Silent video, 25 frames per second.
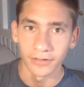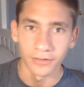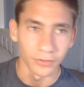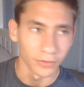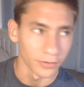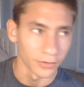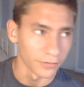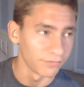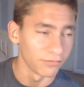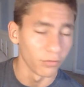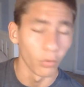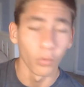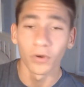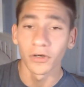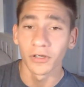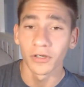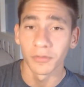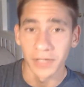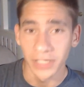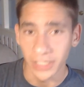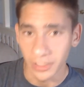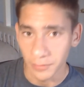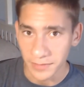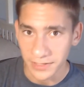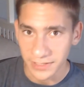or afford to
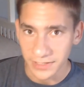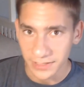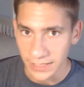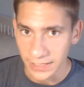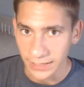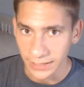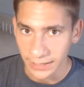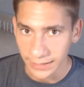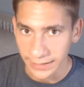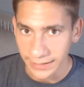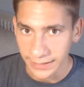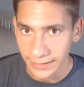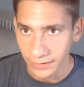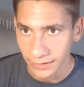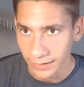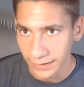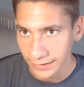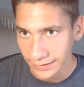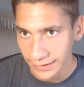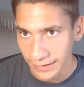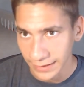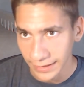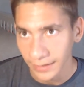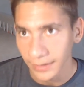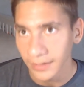make a mistake again like
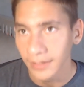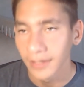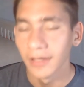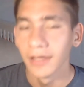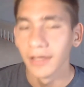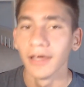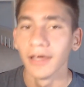that.